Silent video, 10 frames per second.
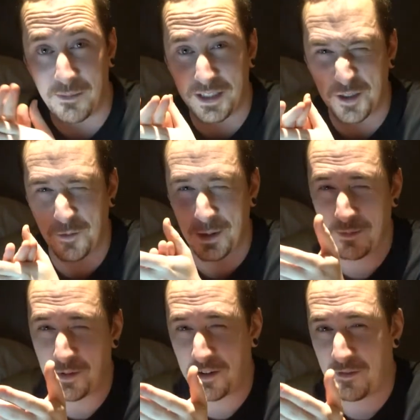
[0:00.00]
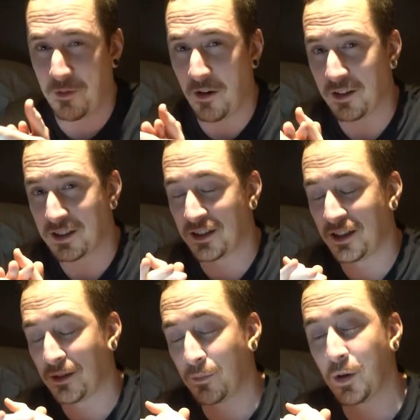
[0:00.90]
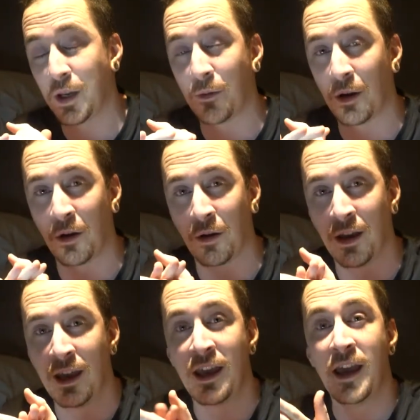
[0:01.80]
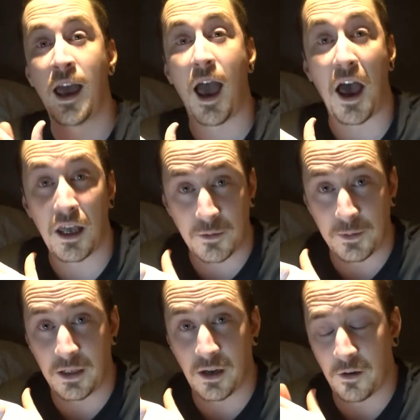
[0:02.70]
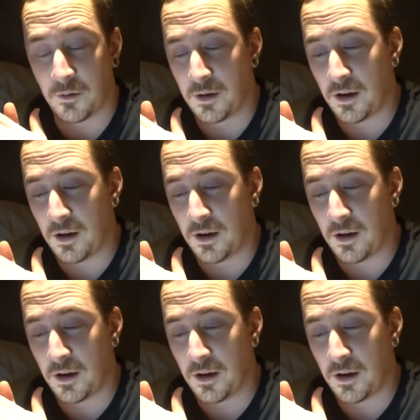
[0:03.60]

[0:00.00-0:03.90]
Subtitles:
It's all really very, very exciting. I'm going to bring you along as we go.